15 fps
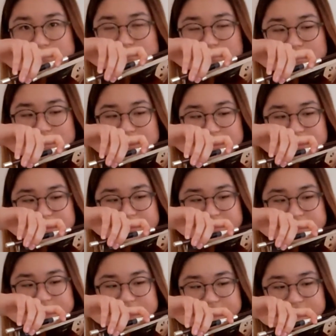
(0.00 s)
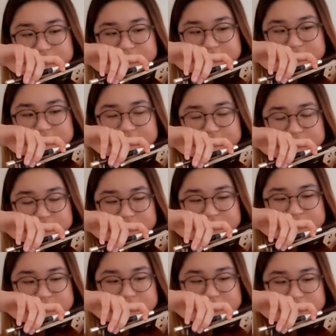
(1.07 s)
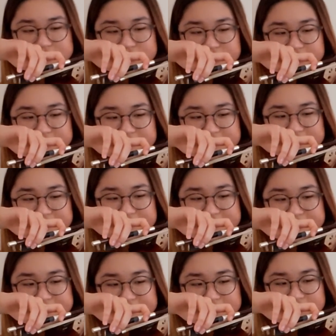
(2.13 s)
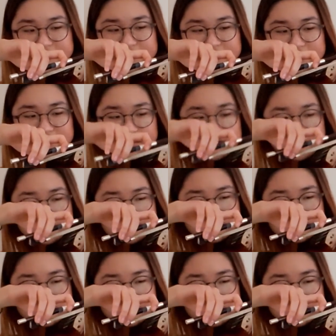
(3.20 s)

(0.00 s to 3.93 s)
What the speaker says: One, two, three, go.